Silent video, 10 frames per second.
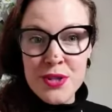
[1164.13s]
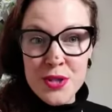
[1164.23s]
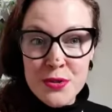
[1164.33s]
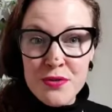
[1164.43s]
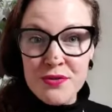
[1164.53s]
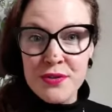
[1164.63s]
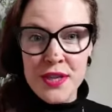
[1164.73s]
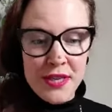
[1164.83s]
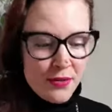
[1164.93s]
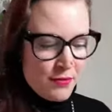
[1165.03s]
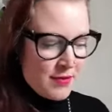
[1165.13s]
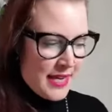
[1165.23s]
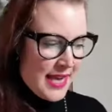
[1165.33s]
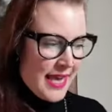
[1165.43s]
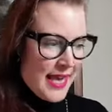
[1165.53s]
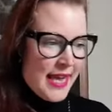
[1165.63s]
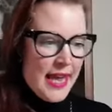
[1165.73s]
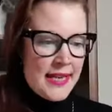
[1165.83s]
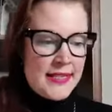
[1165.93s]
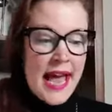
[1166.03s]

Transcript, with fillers: do for you is